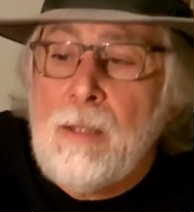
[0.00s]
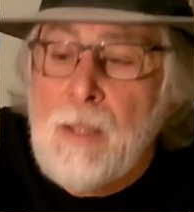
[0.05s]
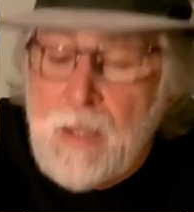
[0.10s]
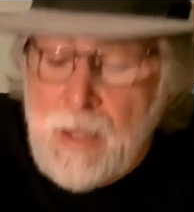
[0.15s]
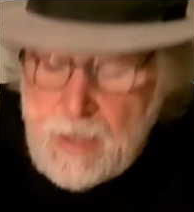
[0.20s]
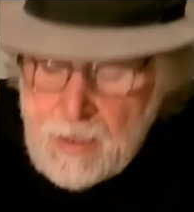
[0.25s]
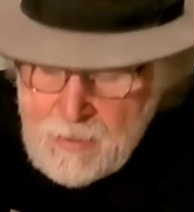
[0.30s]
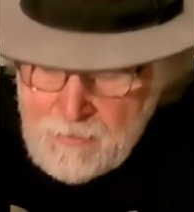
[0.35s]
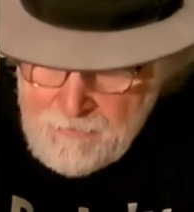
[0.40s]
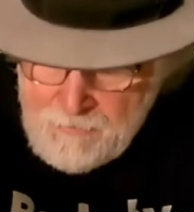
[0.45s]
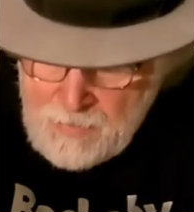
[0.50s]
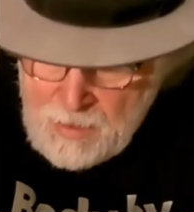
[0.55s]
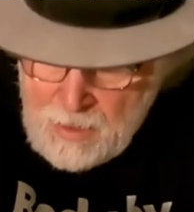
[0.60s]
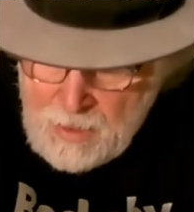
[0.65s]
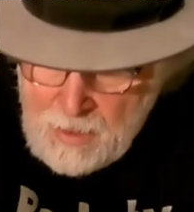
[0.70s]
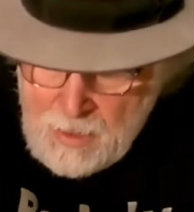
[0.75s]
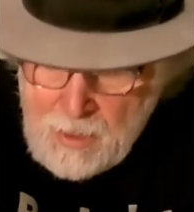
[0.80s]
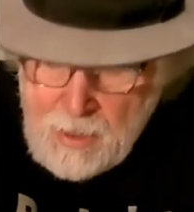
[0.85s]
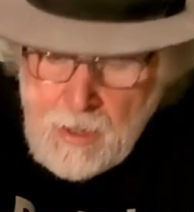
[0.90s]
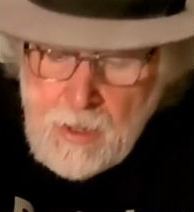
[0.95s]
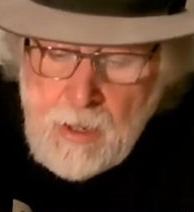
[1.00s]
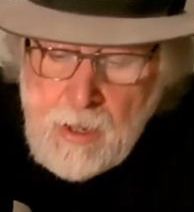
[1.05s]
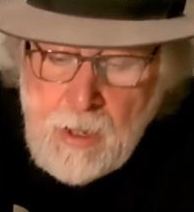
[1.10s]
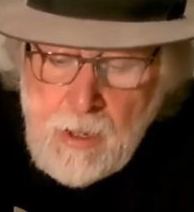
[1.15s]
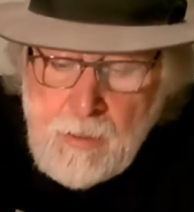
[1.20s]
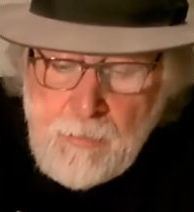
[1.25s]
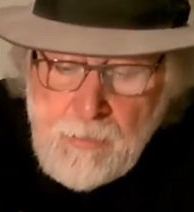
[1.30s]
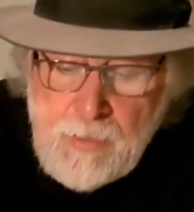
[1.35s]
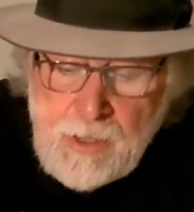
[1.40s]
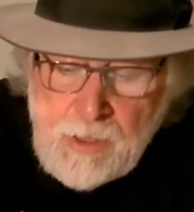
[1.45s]
than
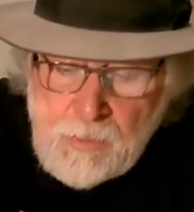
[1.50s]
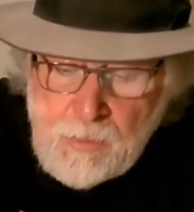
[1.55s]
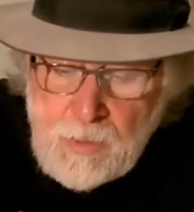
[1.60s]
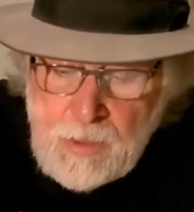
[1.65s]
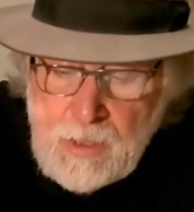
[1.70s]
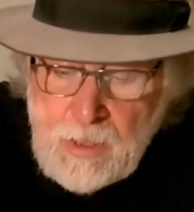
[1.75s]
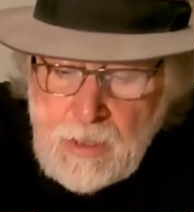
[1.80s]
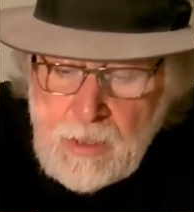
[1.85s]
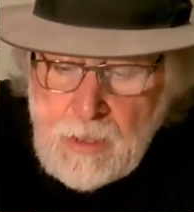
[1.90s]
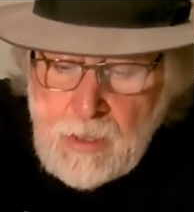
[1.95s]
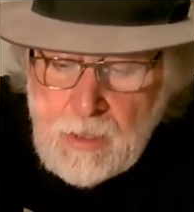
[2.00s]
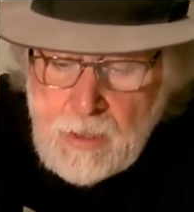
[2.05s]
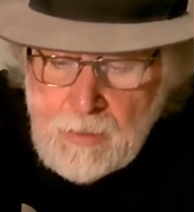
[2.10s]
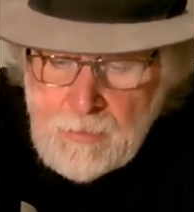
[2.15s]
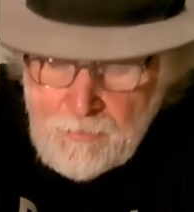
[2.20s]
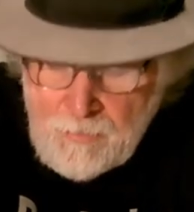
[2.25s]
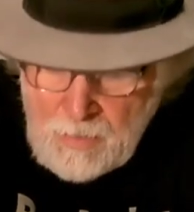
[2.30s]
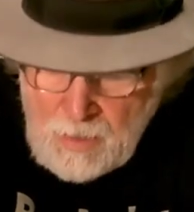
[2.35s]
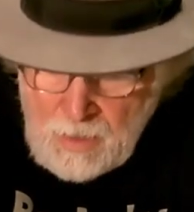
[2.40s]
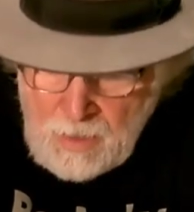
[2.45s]
this one here.